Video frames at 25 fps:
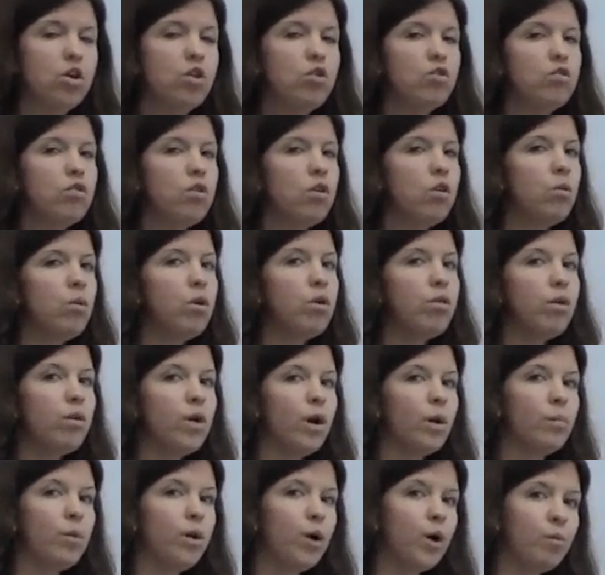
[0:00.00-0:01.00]
So though
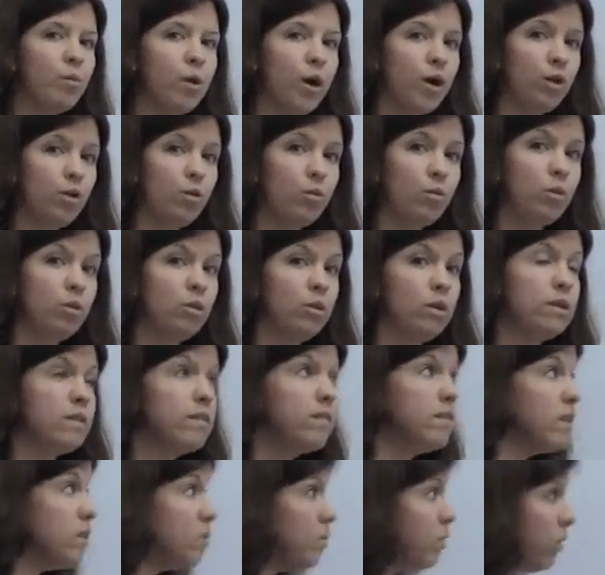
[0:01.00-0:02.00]
our bar model will look
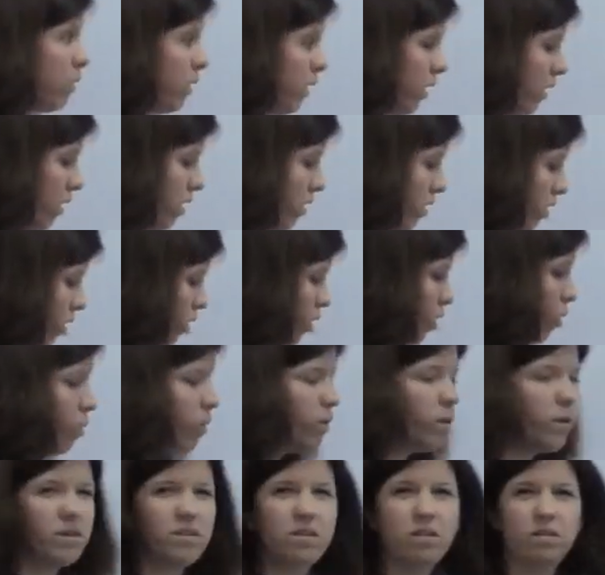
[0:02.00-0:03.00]
similar,
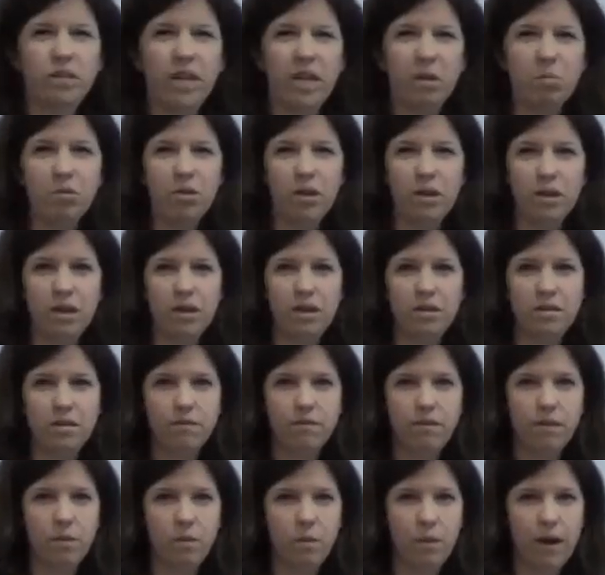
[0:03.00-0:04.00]
we're going to label it in a
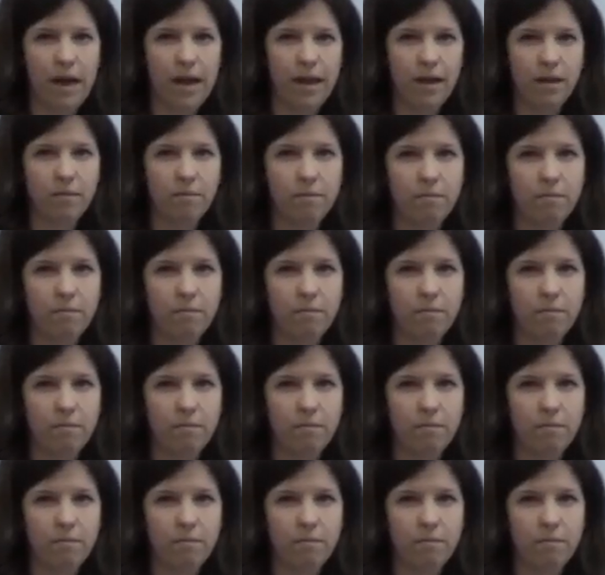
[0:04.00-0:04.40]
different way.